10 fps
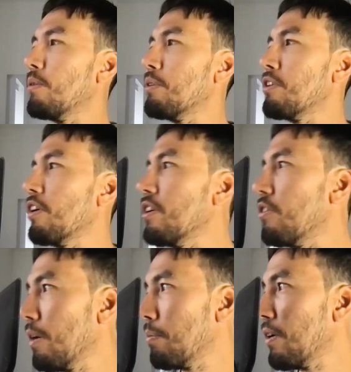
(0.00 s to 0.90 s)
were trying to
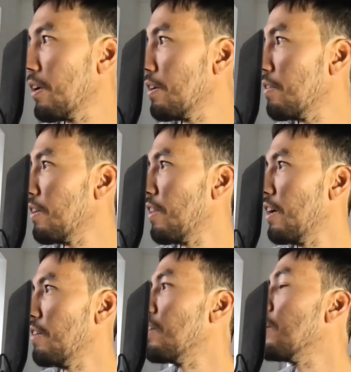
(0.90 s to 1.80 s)
wrap our head around
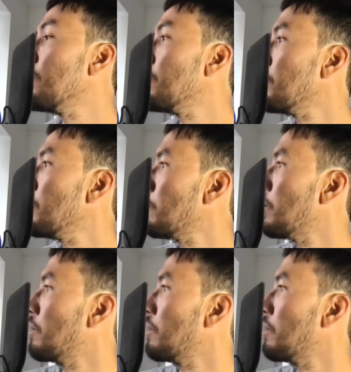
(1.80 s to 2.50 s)
that, right, when we spoke